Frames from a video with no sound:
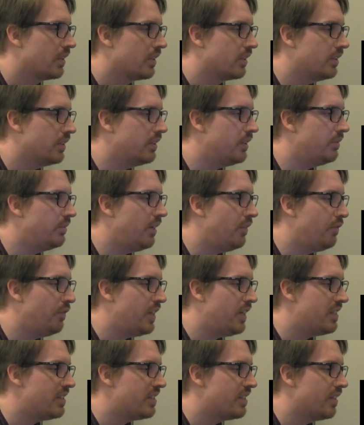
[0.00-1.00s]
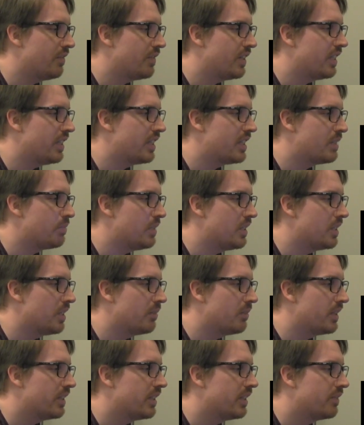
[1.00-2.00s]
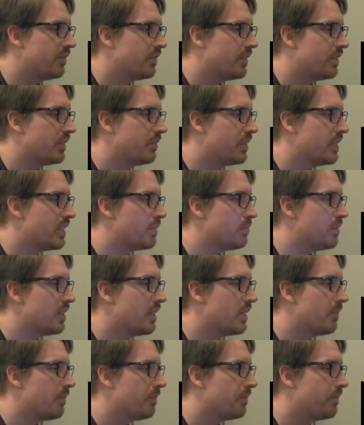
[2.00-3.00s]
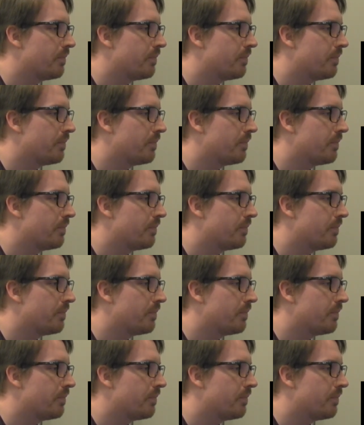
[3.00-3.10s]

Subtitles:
Oh, I'm not fast enough. I gotta speed up. I gotta find a way to speed up.